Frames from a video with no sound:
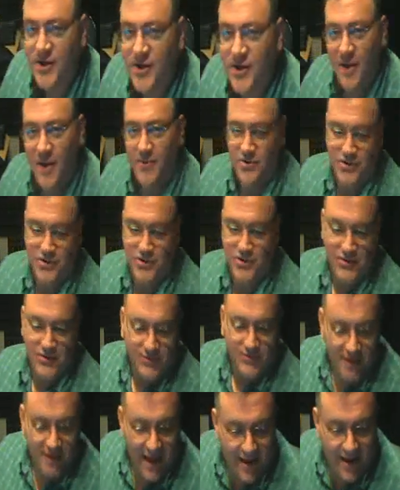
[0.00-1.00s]
publishers
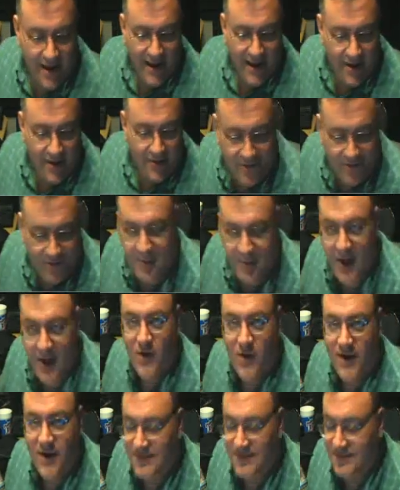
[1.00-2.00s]
got in with the big
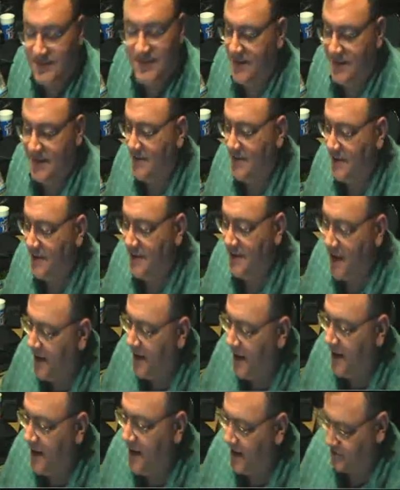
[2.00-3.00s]
wigs and the
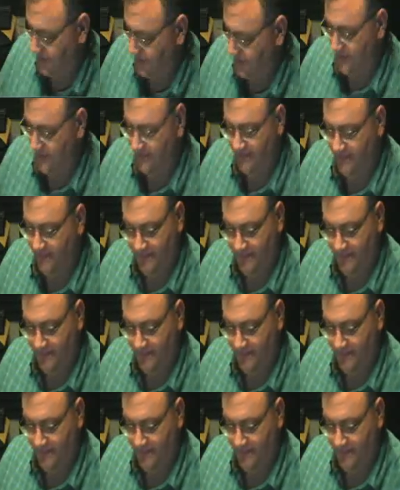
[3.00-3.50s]
denominations.